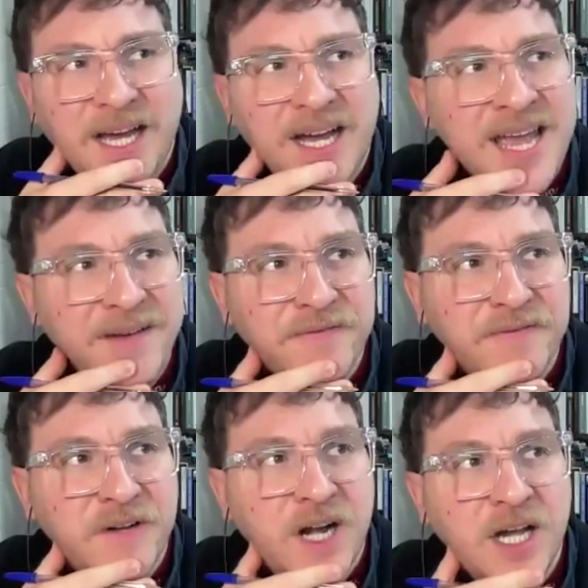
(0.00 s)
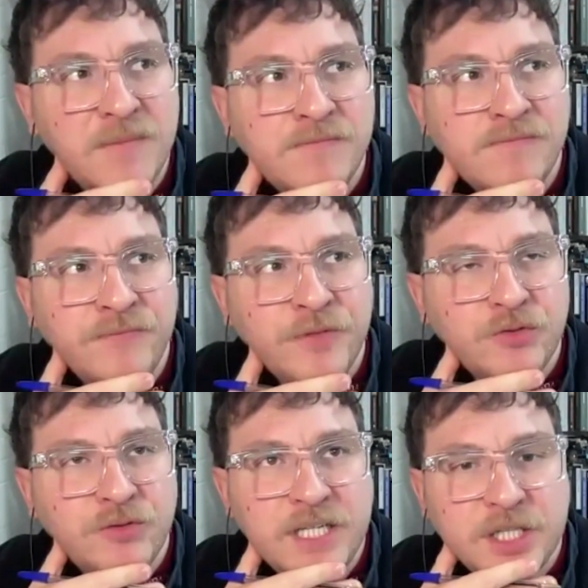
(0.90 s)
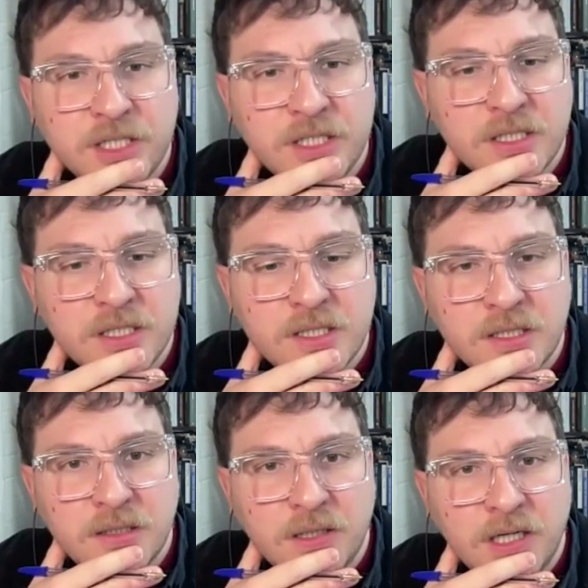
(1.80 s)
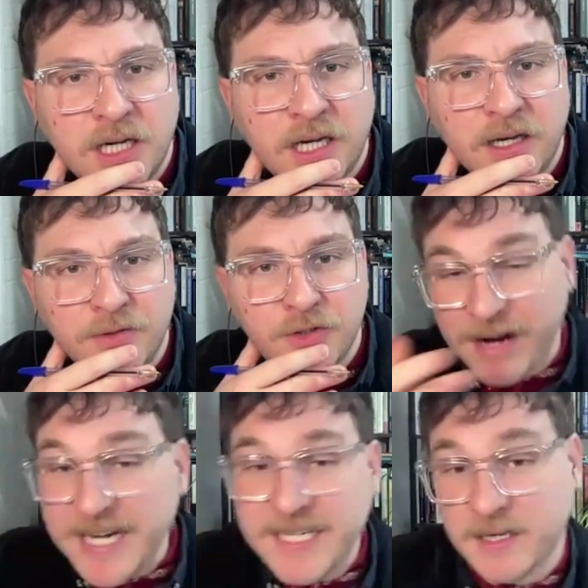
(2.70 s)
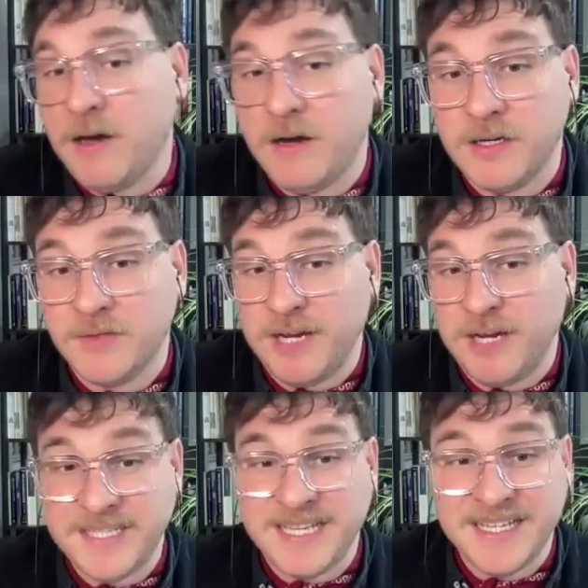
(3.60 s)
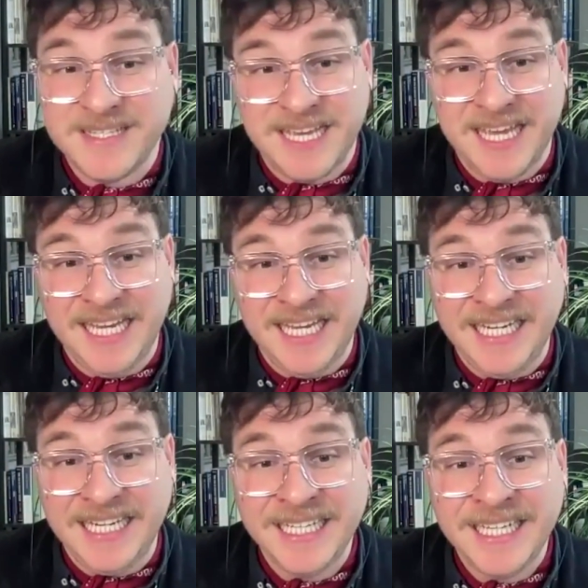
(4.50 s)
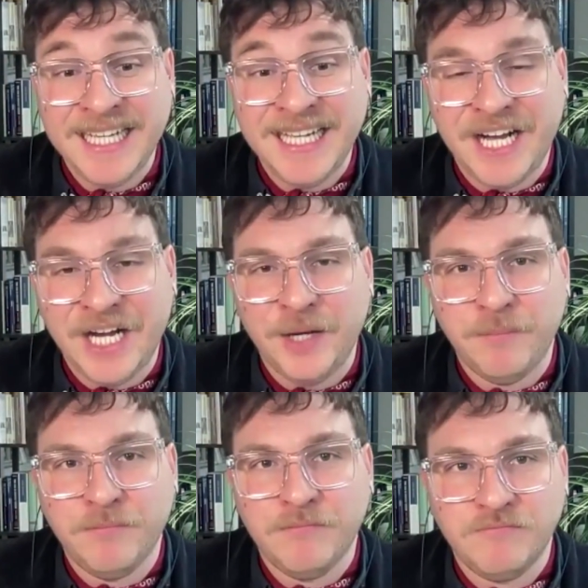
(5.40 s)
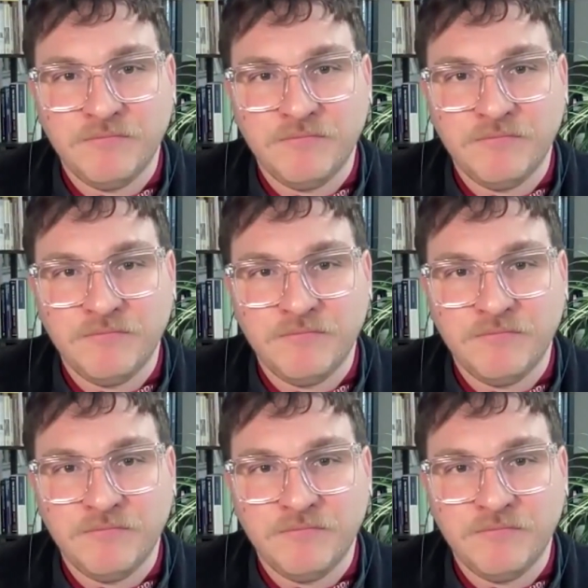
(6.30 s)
I have um, Tregent's uh, trade card where he says that he um,